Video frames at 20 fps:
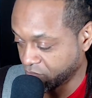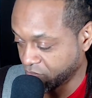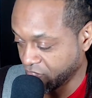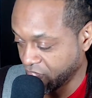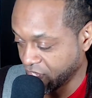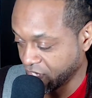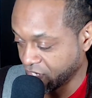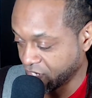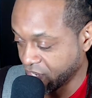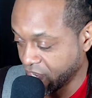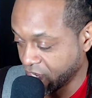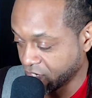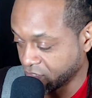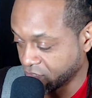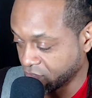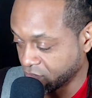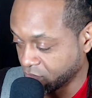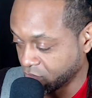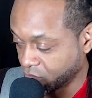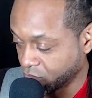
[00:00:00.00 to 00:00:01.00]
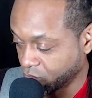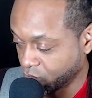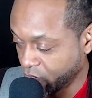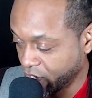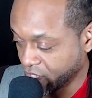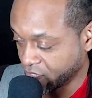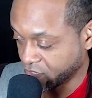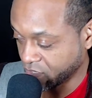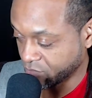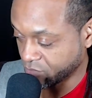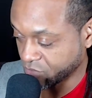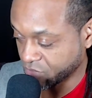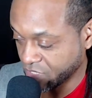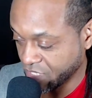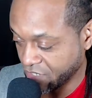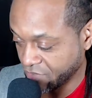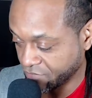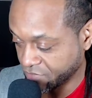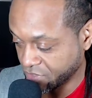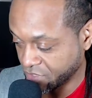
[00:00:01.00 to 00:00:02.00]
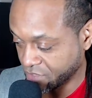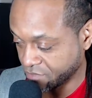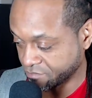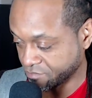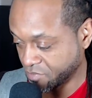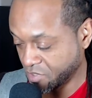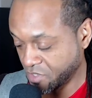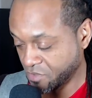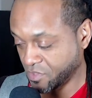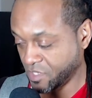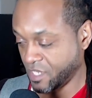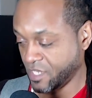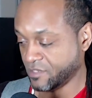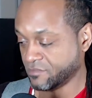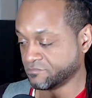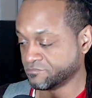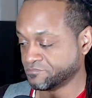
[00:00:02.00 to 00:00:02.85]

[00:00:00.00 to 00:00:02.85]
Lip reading: They gotta wake themselves up. Okay.